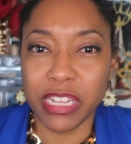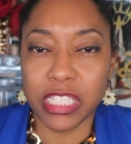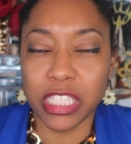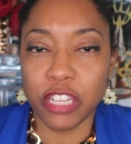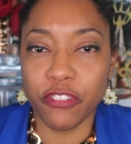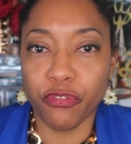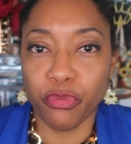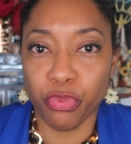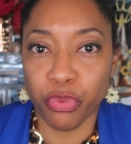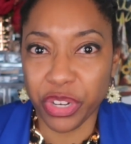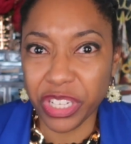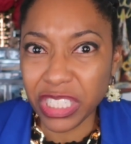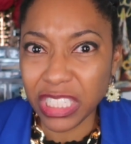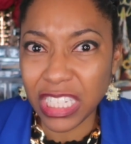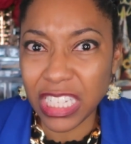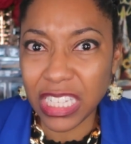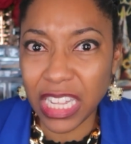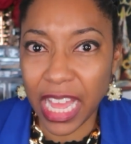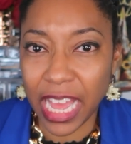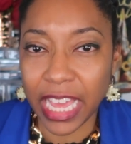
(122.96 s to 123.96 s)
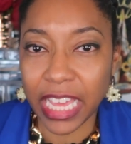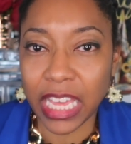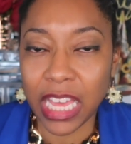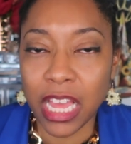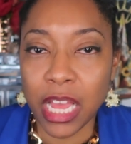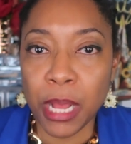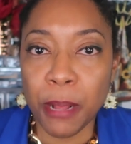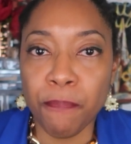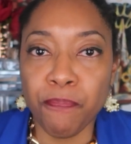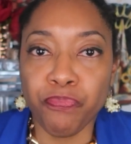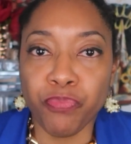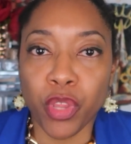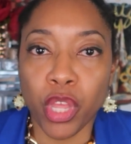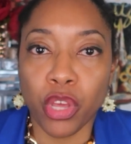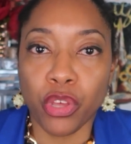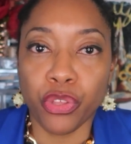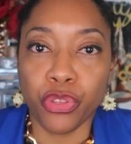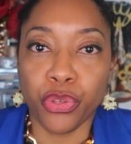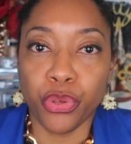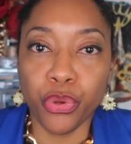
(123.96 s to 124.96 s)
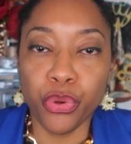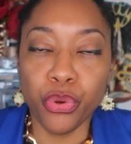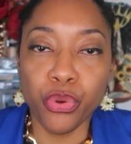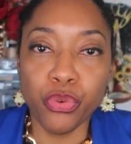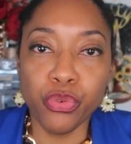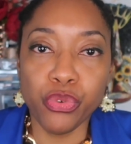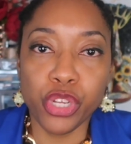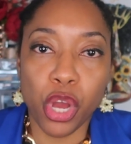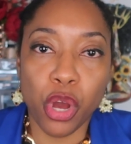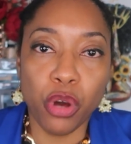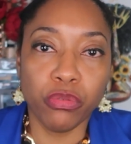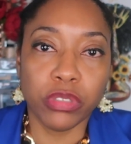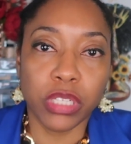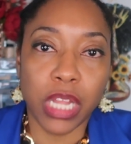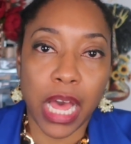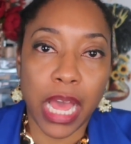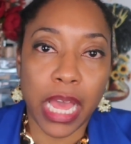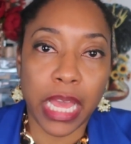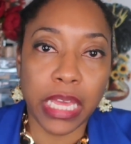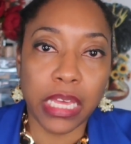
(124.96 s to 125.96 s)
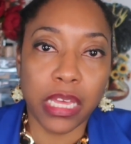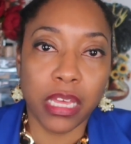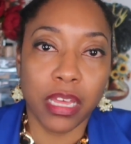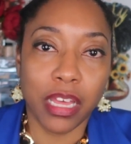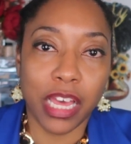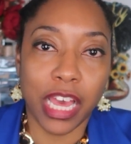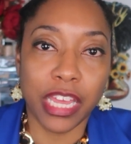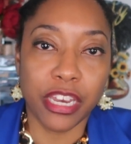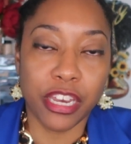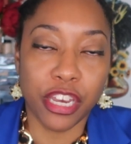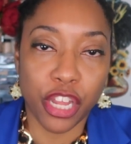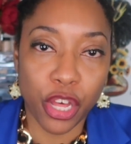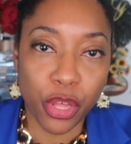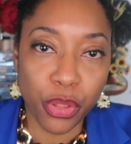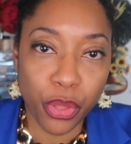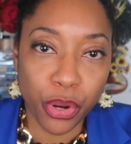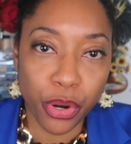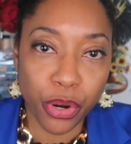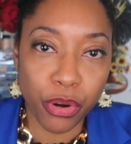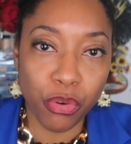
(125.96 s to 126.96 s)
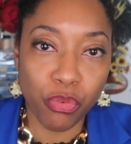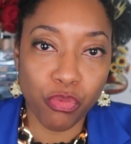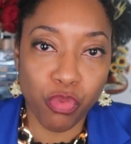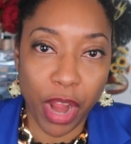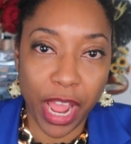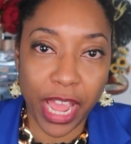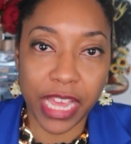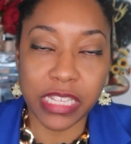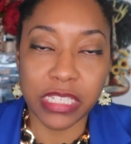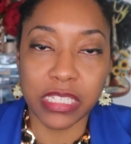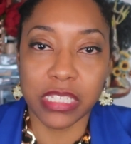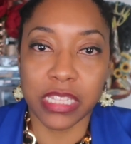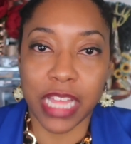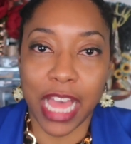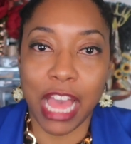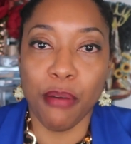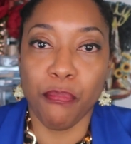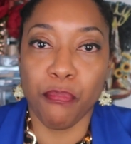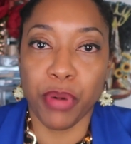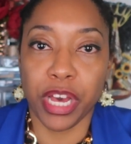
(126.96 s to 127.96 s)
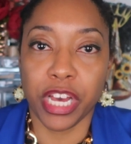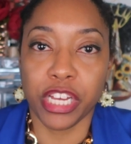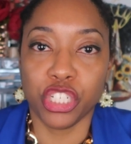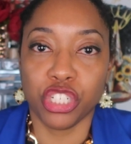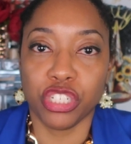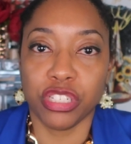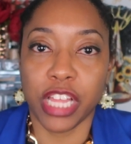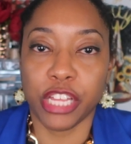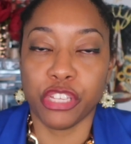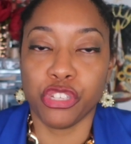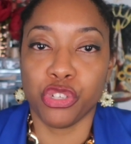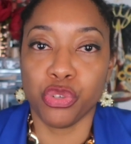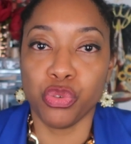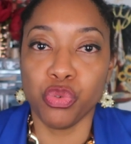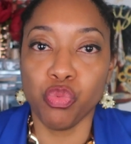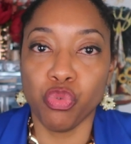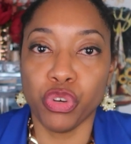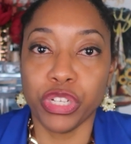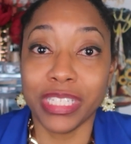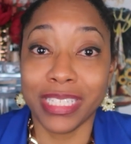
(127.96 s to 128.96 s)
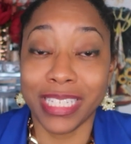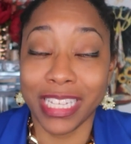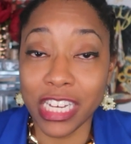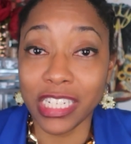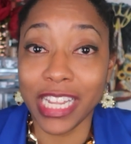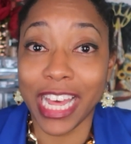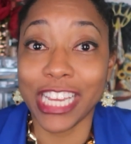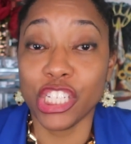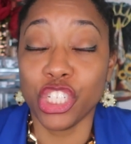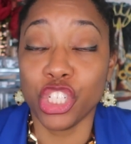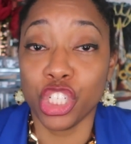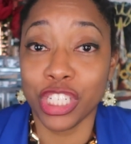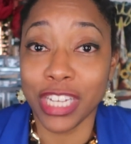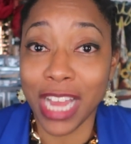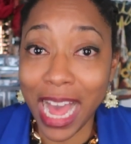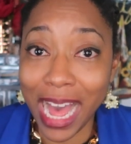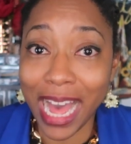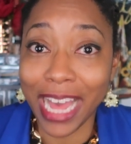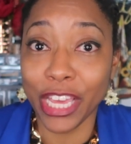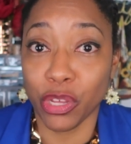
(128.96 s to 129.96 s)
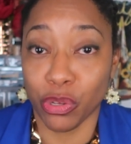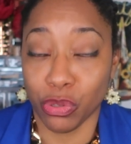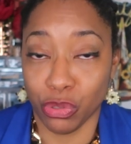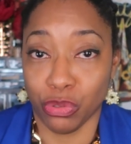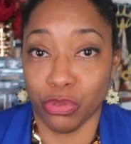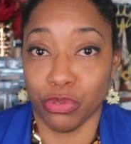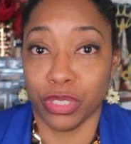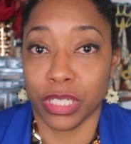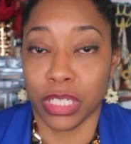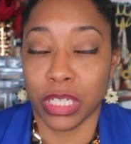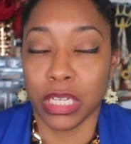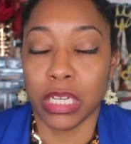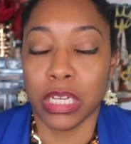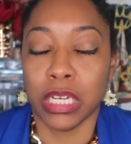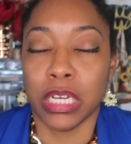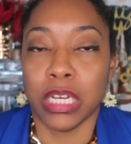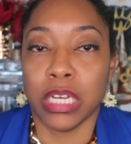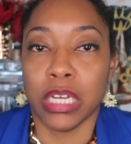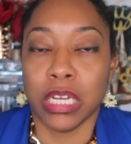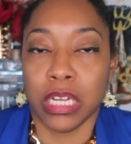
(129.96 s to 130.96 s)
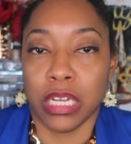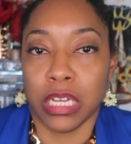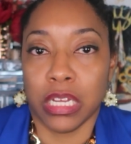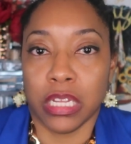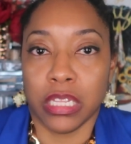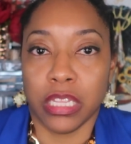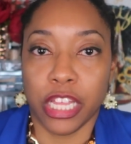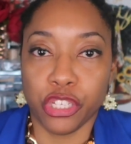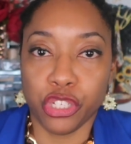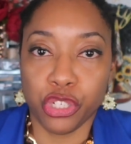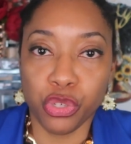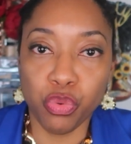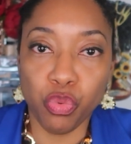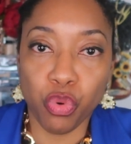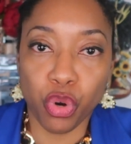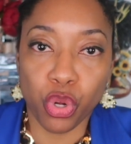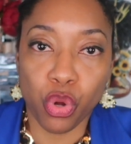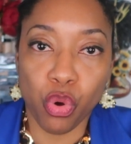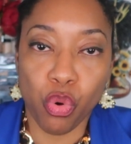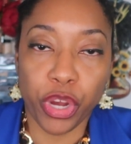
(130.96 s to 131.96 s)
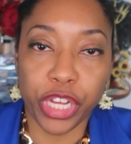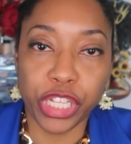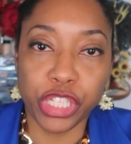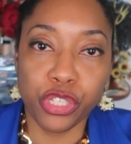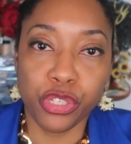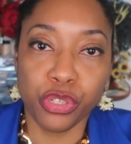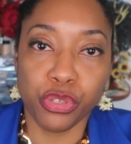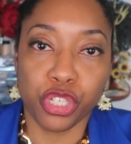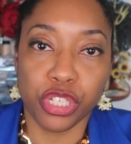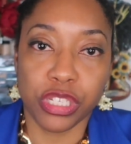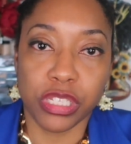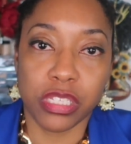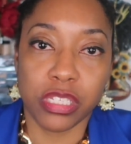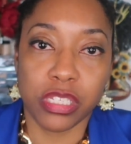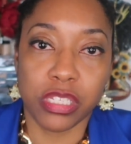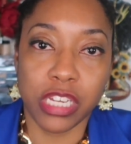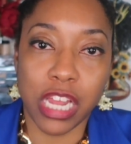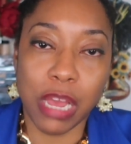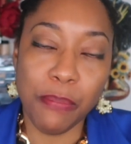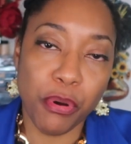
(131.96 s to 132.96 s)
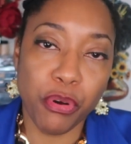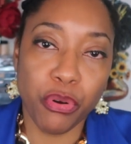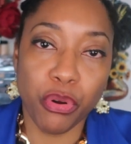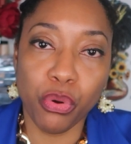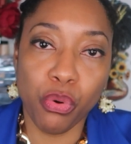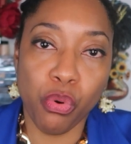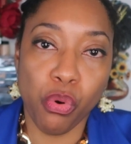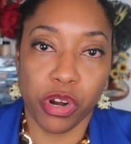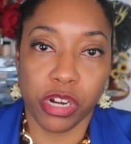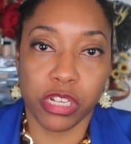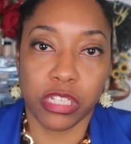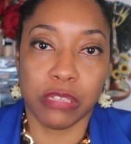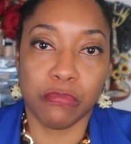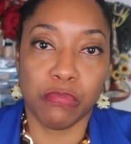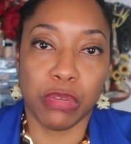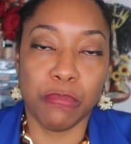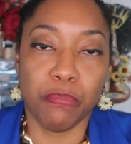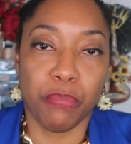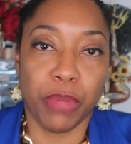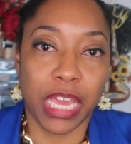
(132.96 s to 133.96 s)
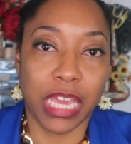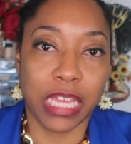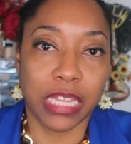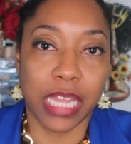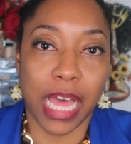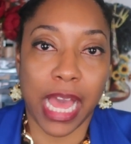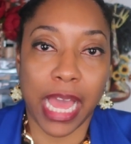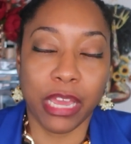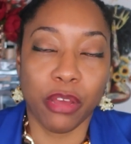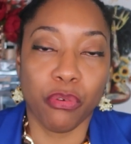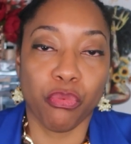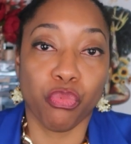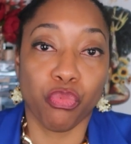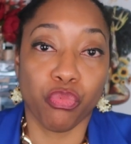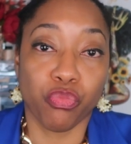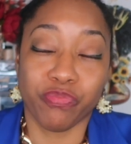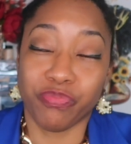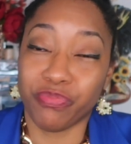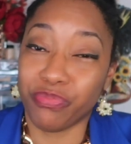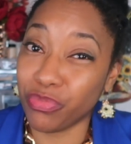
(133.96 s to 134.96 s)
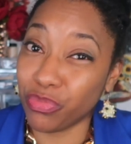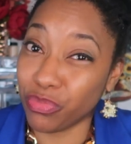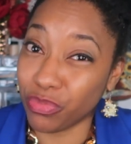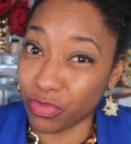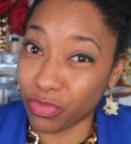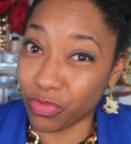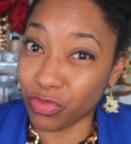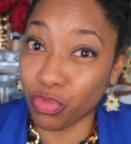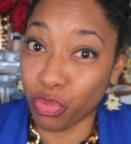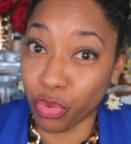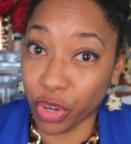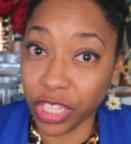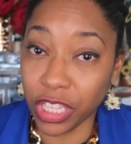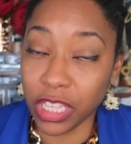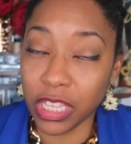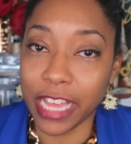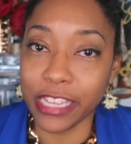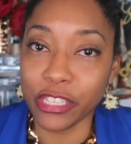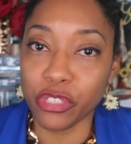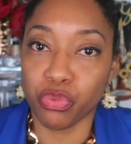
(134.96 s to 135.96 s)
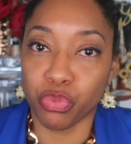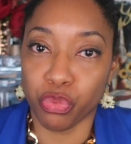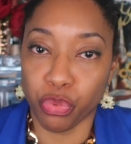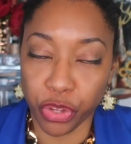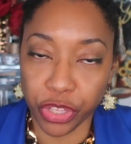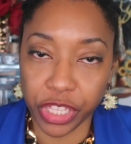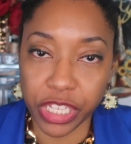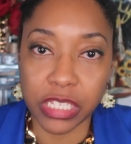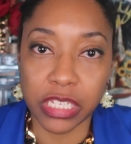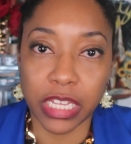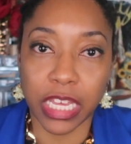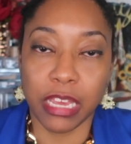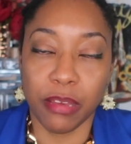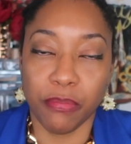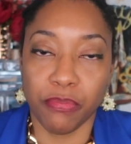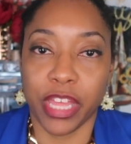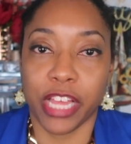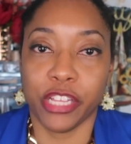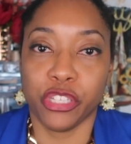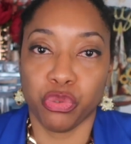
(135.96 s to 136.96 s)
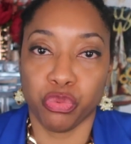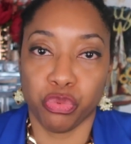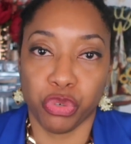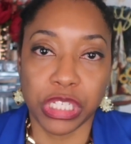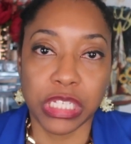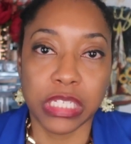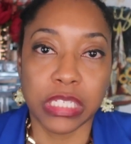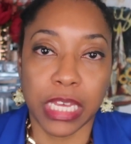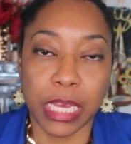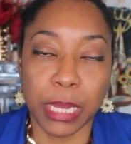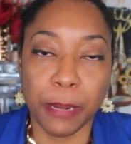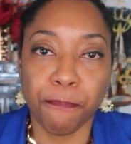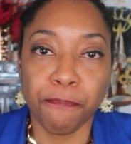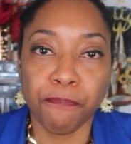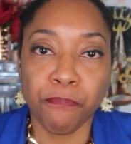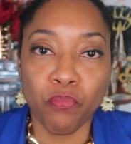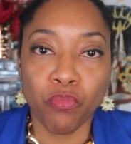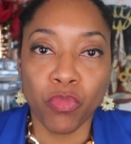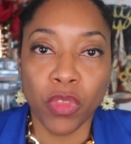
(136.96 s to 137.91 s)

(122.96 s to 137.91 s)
myself, really, like, you don't like another race that much that you would tell a child that you were going to just step on a quarter to be mean? Like, really? That's really deep. That's really deep.